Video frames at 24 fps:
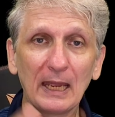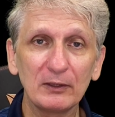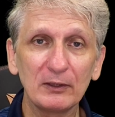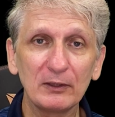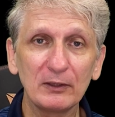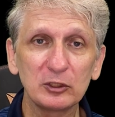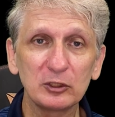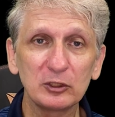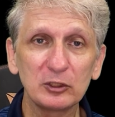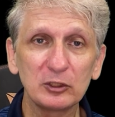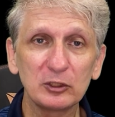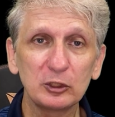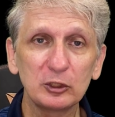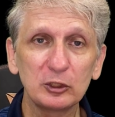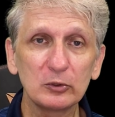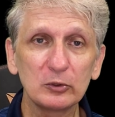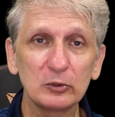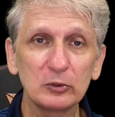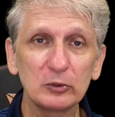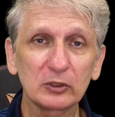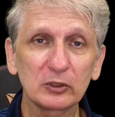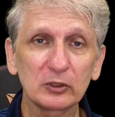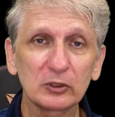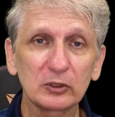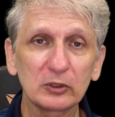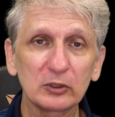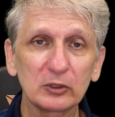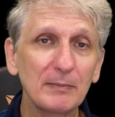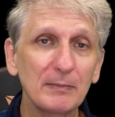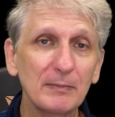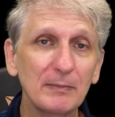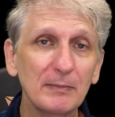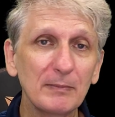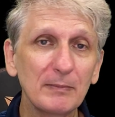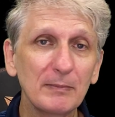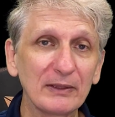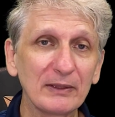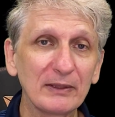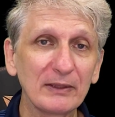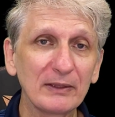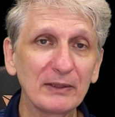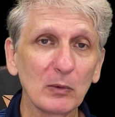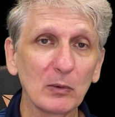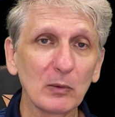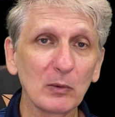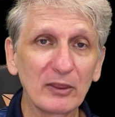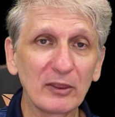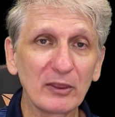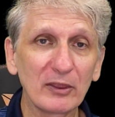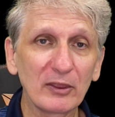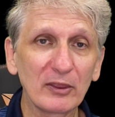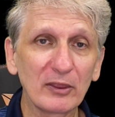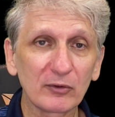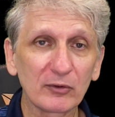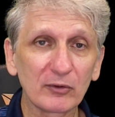of a heart and the students can make their